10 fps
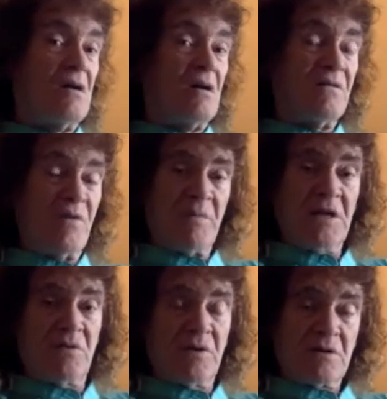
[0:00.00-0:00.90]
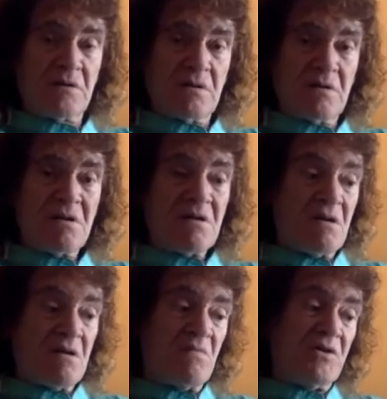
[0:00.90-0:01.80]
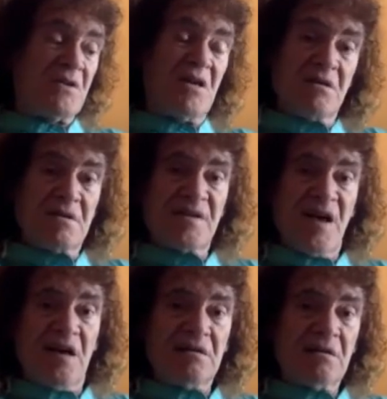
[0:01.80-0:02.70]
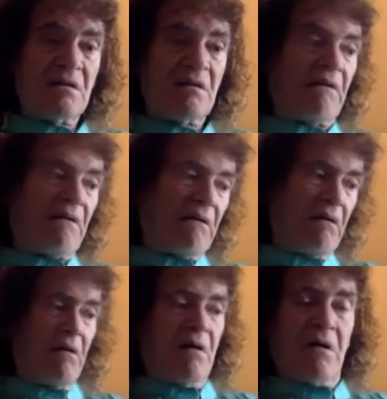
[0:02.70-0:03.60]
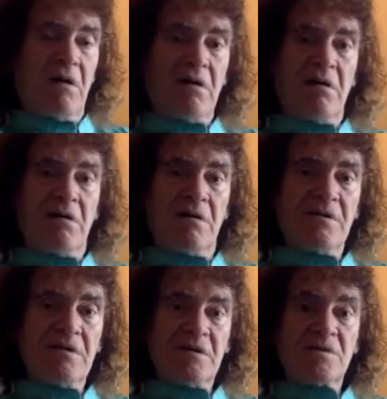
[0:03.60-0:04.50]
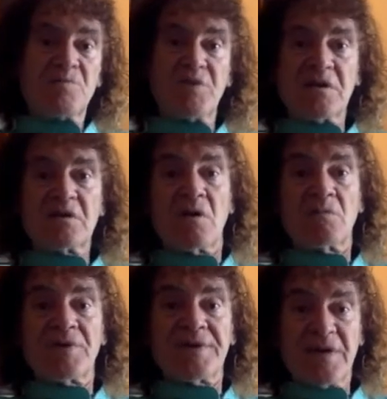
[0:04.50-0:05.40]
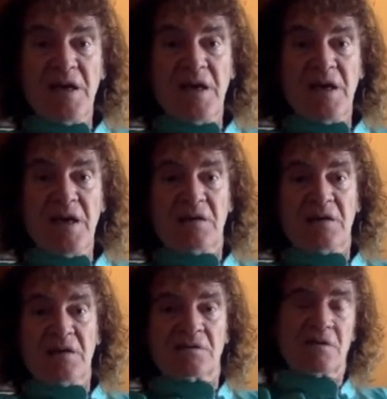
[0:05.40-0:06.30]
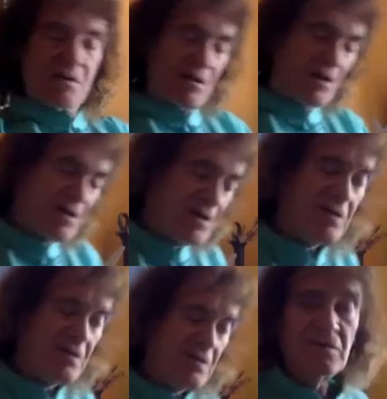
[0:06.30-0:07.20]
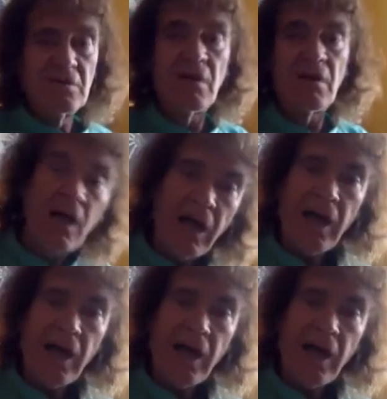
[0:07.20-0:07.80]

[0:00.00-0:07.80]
of the matrix. But inside, it's pretty complicated, you know,